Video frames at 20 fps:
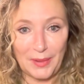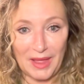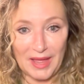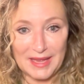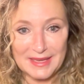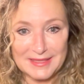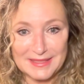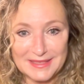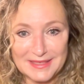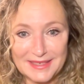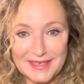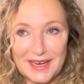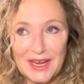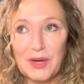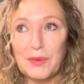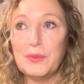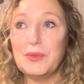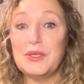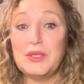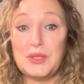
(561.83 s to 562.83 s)
blessed.
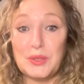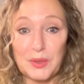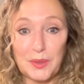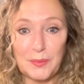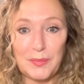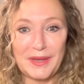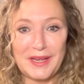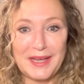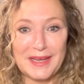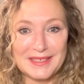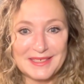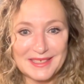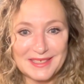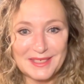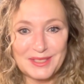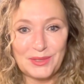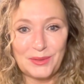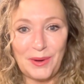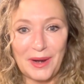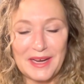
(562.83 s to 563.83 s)
We do it because
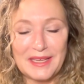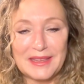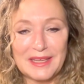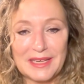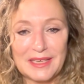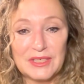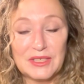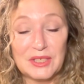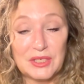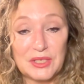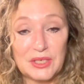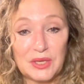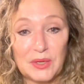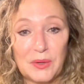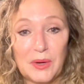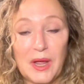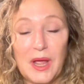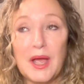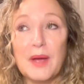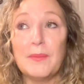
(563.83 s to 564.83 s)
it's the right thing to
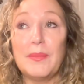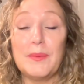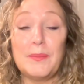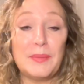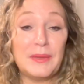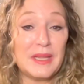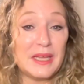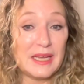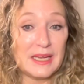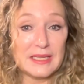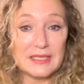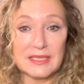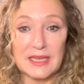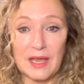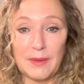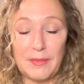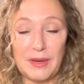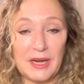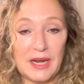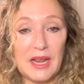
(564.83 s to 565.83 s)
do. But please,
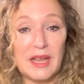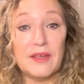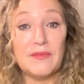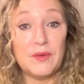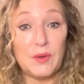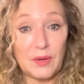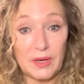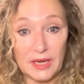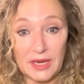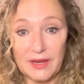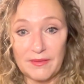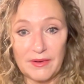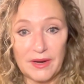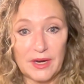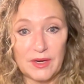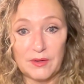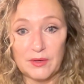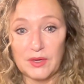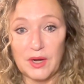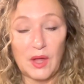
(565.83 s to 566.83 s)
I mean, if you can give
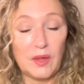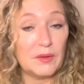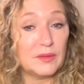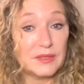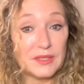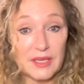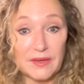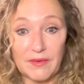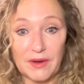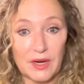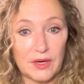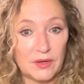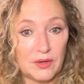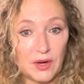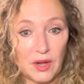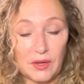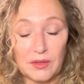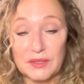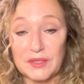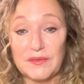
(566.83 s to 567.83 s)
$100, give
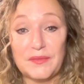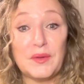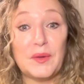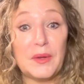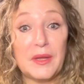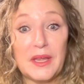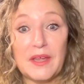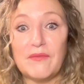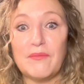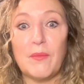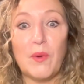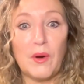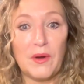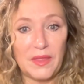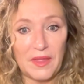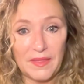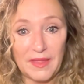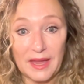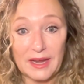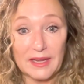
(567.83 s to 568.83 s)
$100. If you can give more
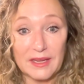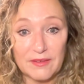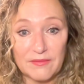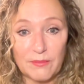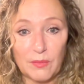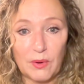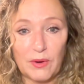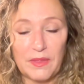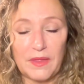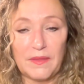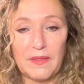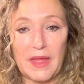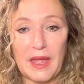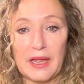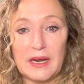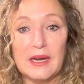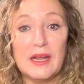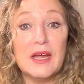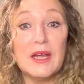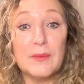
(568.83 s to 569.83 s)
than that, give more than
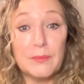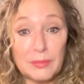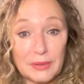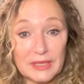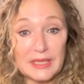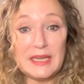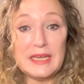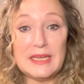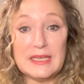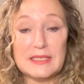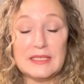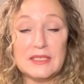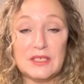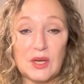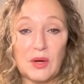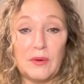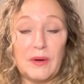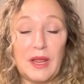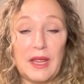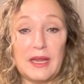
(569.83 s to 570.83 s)
that. Please
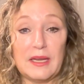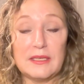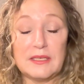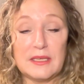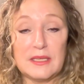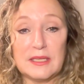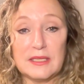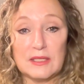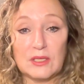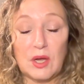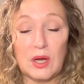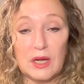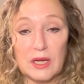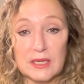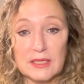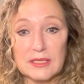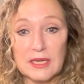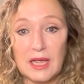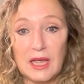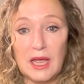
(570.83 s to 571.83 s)
donate to this
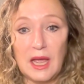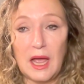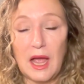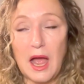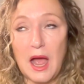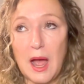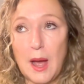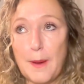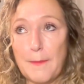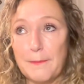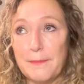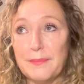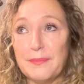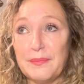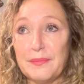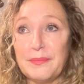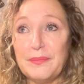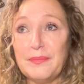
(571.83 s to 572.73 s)
cause. Um,